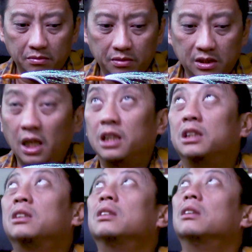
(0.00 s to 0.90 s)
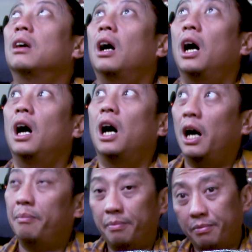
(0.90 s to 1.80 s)
sun's
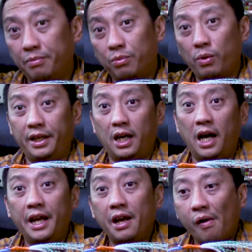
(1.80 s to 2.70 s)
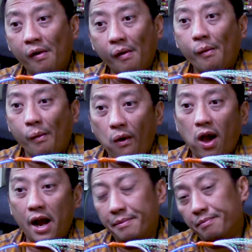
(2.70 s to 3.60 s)
up quite high.
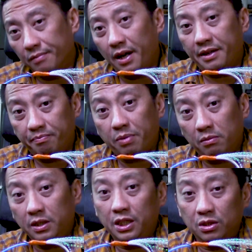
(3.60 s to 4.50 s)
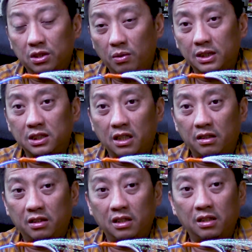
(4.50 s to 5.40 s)
I'd probably use the ones
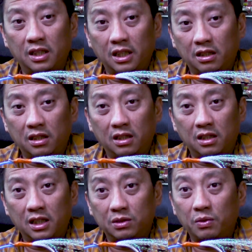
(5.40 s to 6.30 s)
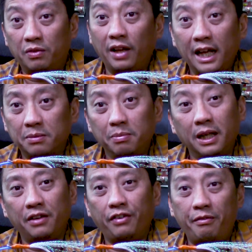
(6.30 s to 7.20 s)
that's with flash.
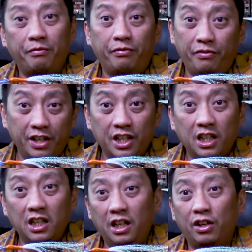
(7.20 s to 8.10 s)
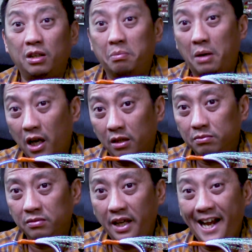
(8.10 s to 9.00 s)
But if I'm fishing near the
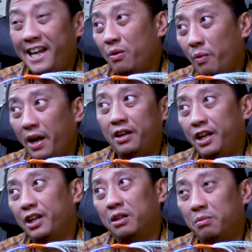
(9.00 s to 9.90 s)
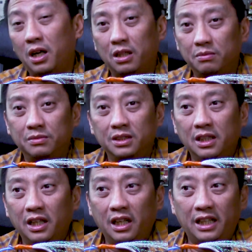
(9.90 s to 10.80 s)
bottom, anywhere near the bottom,
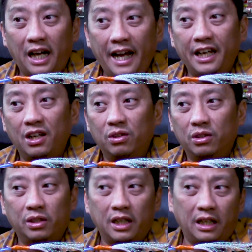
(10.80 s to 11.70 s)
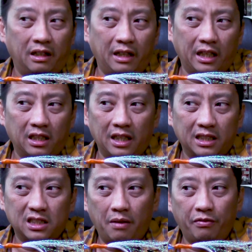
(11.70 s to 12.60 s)
and I know that, like,
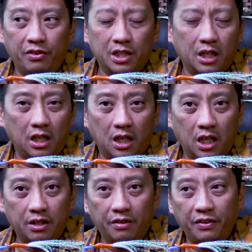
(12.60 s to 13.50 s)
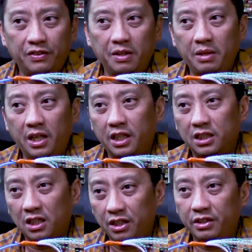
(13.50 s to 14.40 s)
let's say I'm fishing in 150
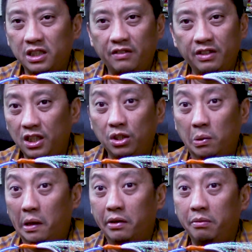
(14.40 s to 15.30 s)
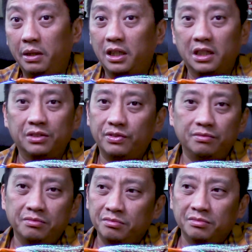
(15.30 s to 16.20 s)
meters, 170, 200 meters,
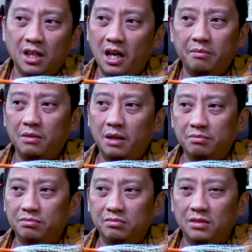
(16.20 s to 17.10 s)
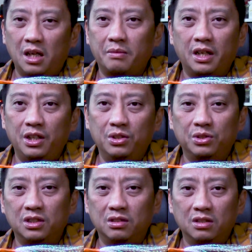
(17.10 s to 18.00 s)
I'm gonna
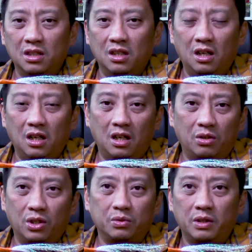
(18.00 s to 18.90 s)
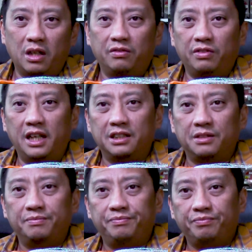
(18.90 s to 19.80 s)
use hooks without flash.
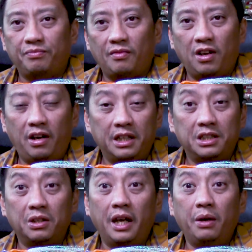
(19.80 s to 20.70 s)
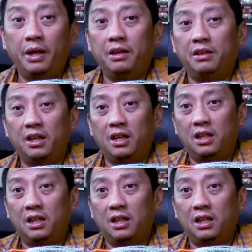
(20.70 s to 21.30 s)
All right. So anyway,